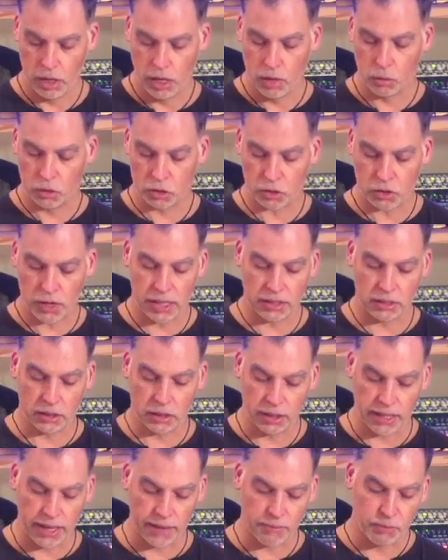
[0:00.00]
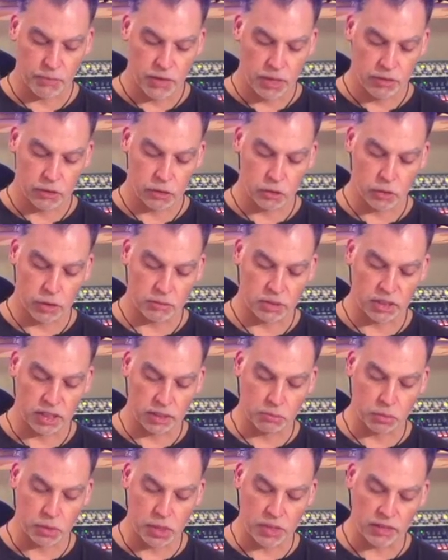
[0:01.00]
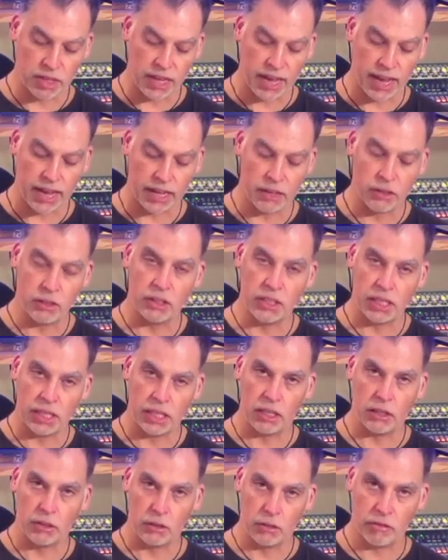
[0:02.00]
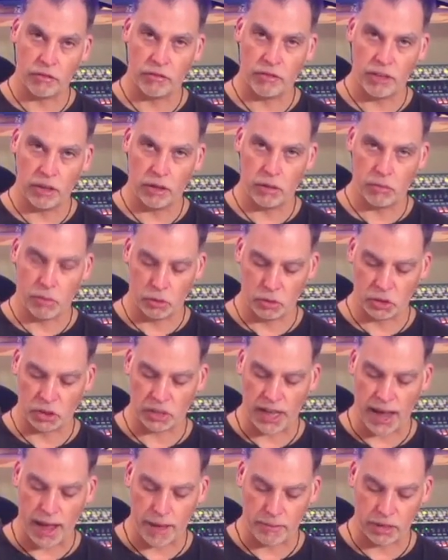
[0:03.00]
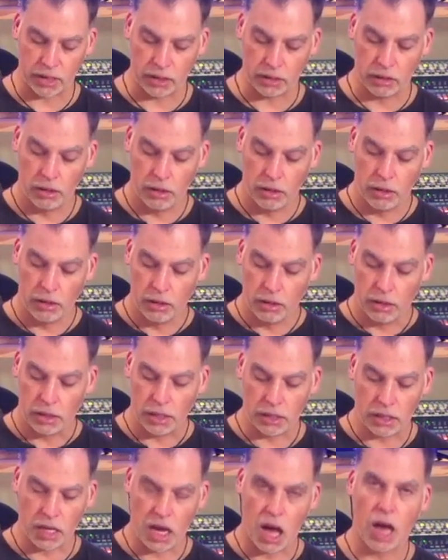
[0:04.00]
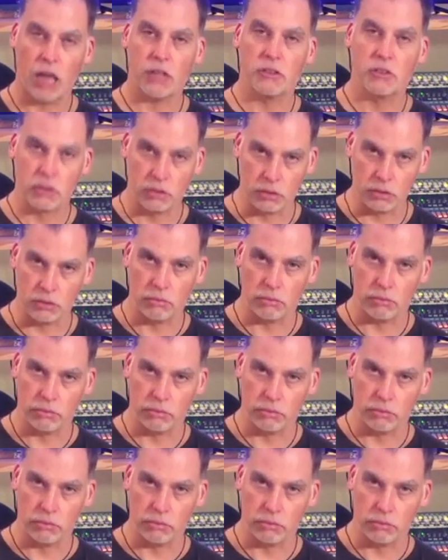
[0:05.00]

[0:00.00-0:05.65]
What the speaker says: We're trying to let the drumstick breathe in the hand, getting a little finger motion happening in concert